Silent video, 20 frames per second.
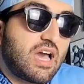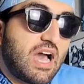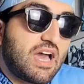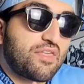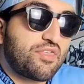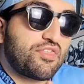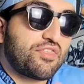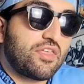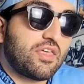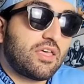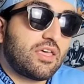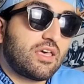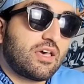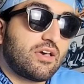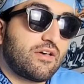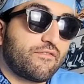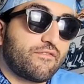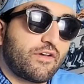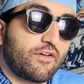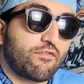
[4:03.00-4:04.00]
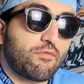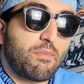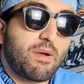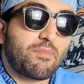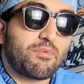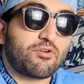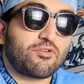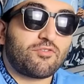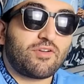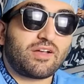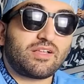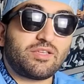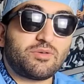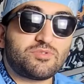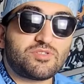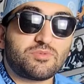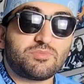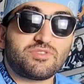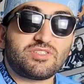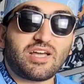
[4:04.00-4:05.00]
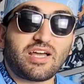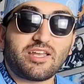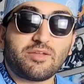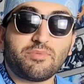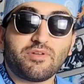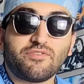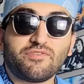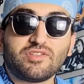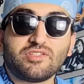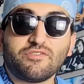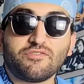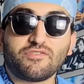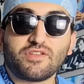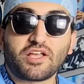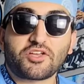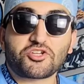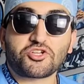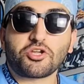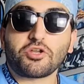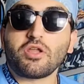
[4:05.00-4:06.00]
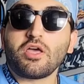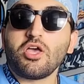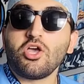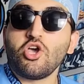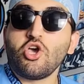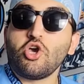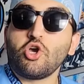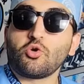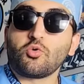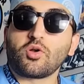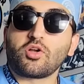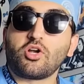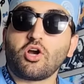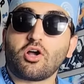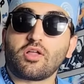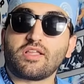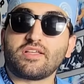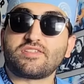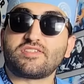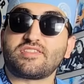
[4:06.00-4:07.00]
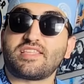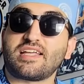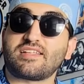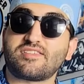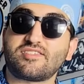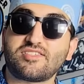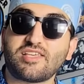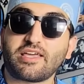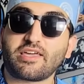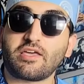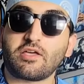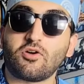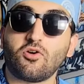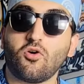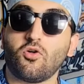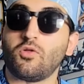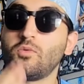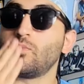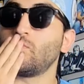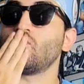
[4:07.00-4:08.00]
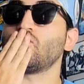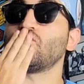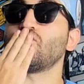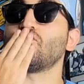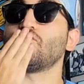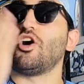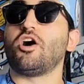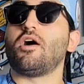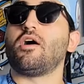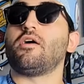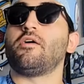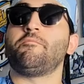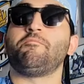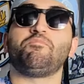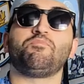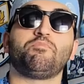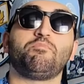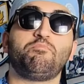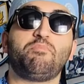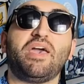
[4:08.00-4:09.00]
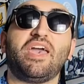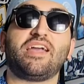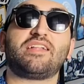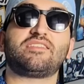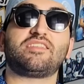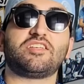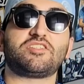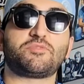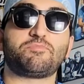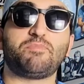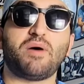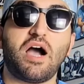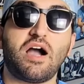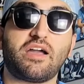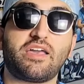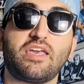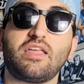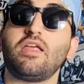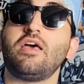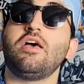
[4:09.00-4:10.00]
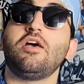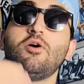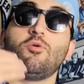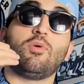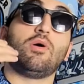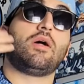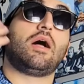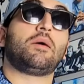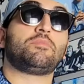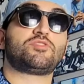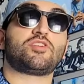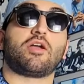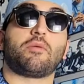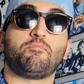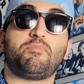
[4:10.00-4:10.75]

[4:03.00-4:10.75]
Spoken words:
I think, if I remember correctly, it was a tiny bit of a deflection. Regardless, that second goal. Oh, picked this pocket. Well, I'm sorry.